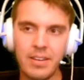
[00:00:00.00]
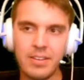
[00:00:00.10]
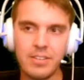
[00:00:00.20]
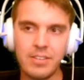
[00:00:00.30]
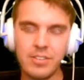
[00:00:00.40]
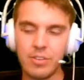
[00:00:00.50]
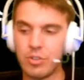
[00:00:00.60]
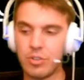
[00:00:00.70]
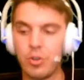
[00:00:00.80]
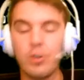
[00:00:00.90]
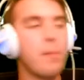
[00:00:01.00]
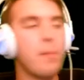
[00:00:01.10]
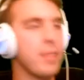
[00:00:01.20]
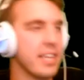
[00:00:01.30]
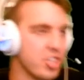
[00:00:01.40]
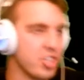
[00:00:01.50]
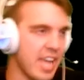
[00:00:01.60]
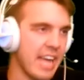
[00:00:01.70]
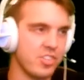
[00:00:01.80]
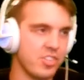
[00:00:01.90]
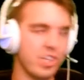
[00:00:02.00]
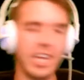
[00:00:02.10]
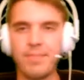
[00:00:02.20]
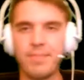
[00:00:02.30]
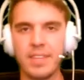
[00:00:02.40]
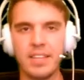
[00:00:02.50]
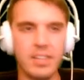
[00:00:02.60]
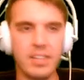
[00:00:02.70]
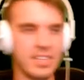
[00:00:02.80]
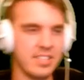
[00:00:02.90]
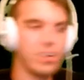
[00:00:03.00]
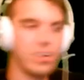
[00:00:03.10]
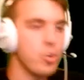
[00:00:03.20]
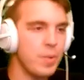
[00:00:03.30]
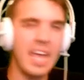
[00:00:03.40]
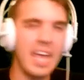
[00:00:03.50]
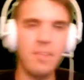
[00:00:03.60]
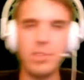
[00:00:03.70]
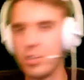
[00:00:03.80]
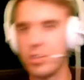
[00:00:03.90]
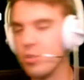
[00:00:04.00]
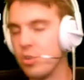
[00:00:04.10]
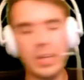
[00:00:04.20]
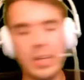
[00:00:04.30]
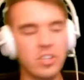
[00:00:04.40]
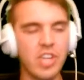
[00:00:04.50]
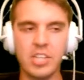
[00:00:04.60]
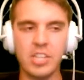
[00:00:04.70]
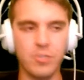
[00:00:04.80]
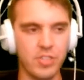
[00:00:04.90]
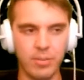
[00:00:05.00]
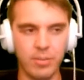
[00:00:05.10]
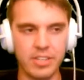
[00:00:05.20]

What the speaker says: So you're now playing Jax, Jay. It's a new game. You pick Jax for some reason.